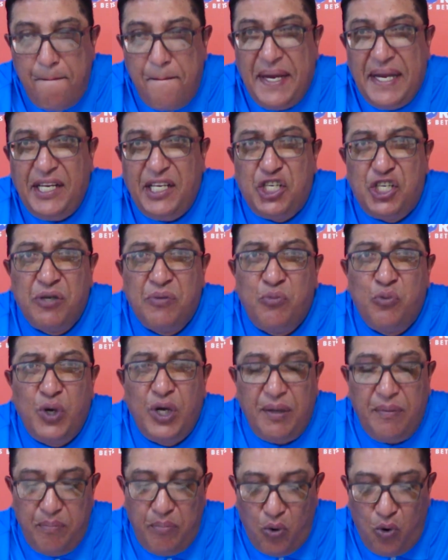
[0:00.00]

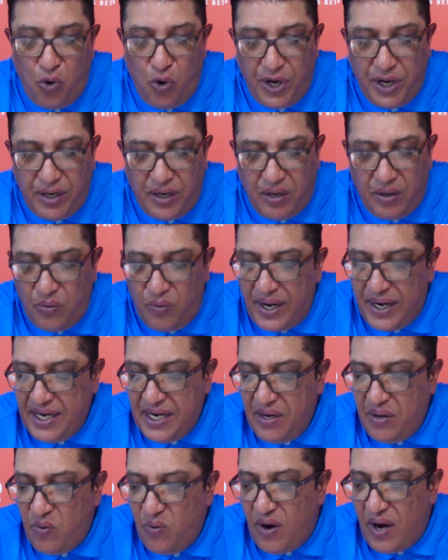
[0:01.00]
Beechamwood Boy.
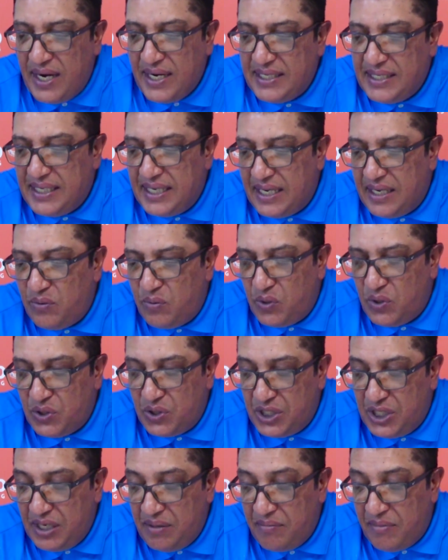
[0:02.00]
Wendy Whitehead will
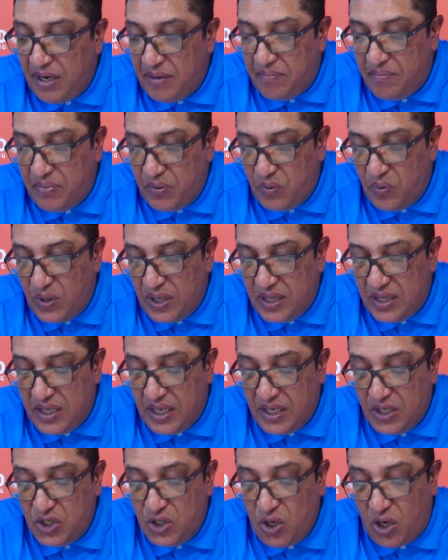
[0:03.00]
team up with
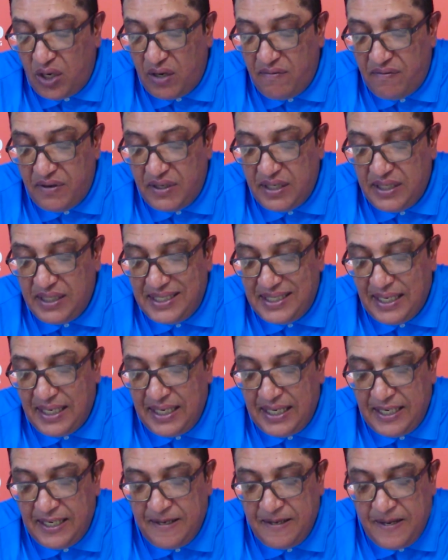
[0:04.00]
Donovan
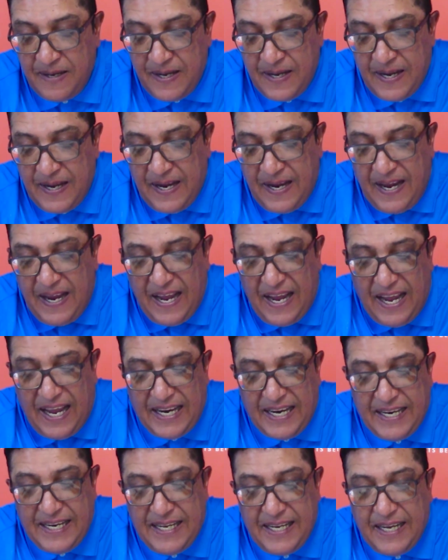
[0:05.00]
Dillon.
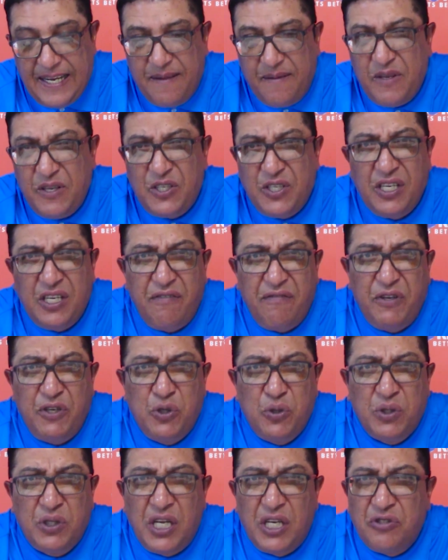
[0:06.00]
And this
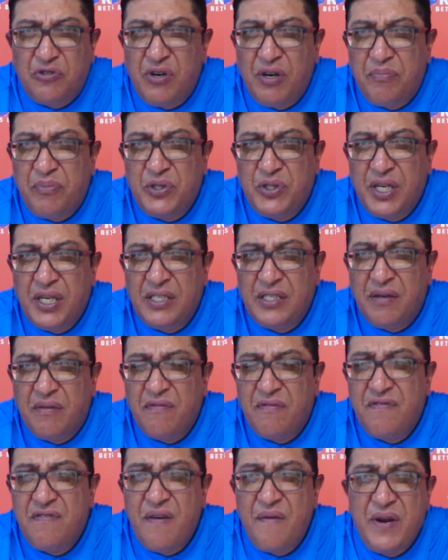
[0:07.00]
individual does represent
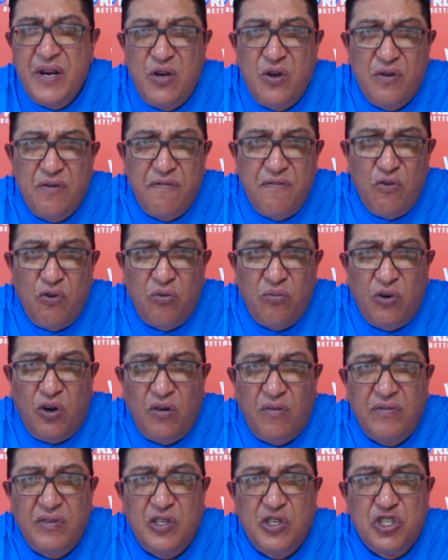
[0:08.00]
some very good form
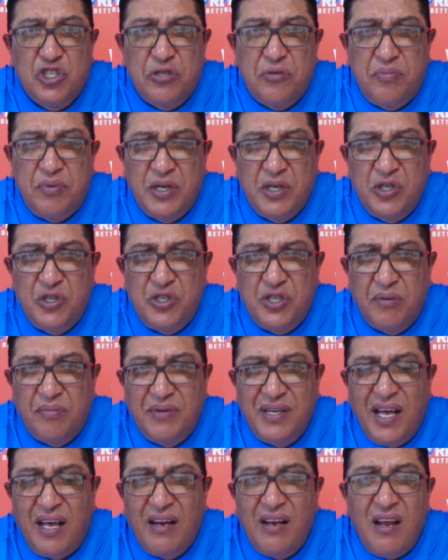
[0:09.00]
over the sprint
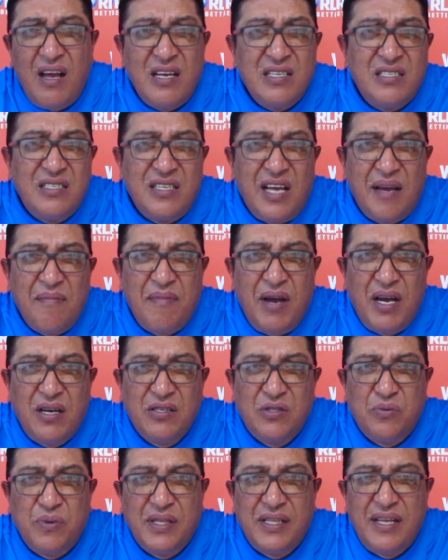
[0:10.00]
trip. Now, last time
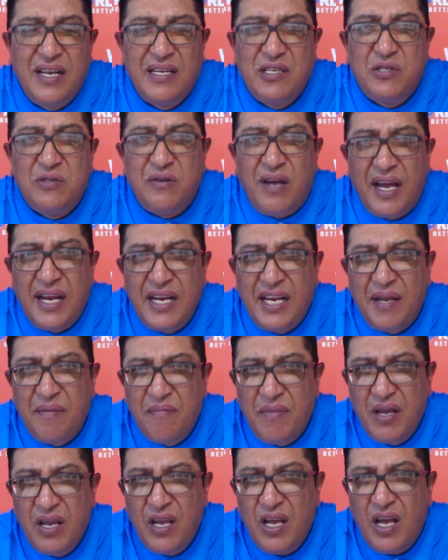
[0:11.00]
out when they tried
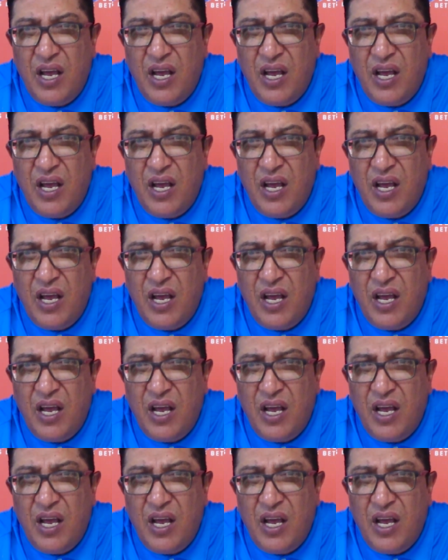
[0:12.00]
him